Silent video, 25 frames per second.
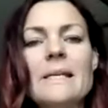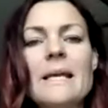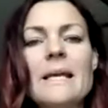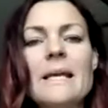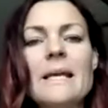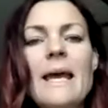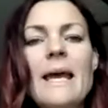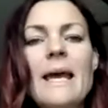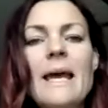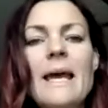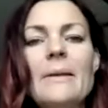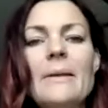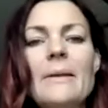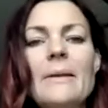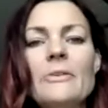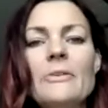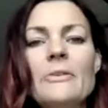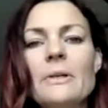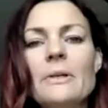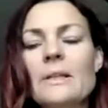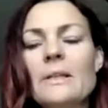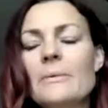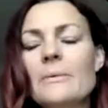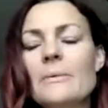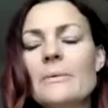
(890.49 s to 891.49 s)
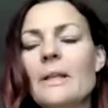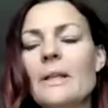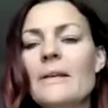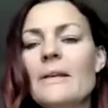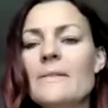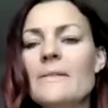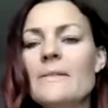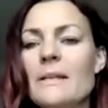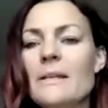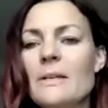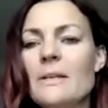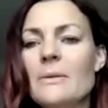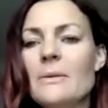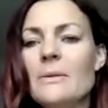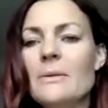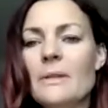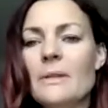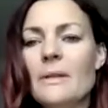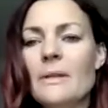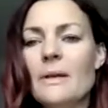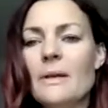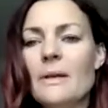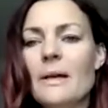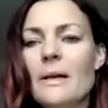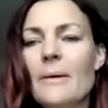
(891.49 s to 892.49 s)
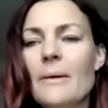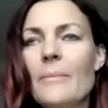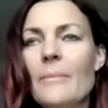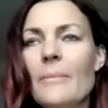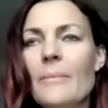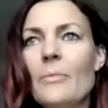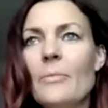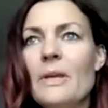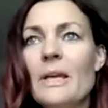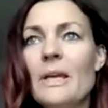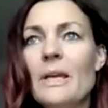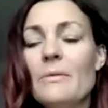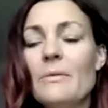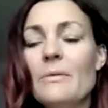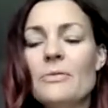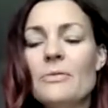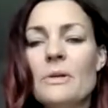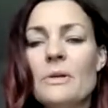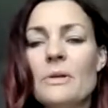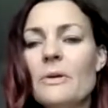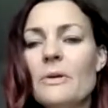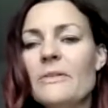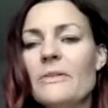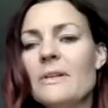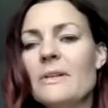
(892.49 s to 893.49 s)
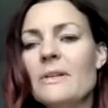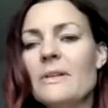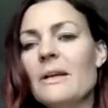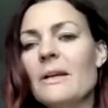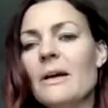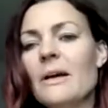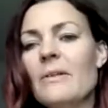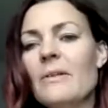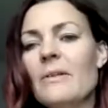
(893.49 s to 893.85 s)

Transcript: And it was quickly realized that a youth weekend retreat wasn't enough.